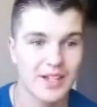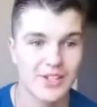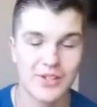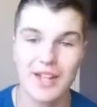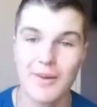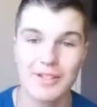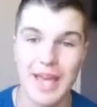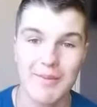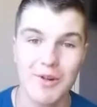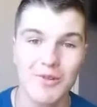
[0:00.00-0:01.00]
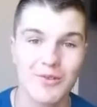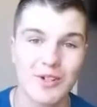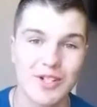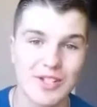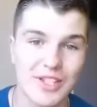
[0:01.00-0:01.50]
so today was camo
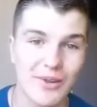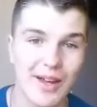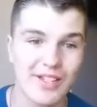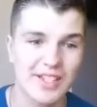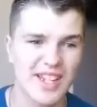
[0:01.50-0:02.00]
versus the US.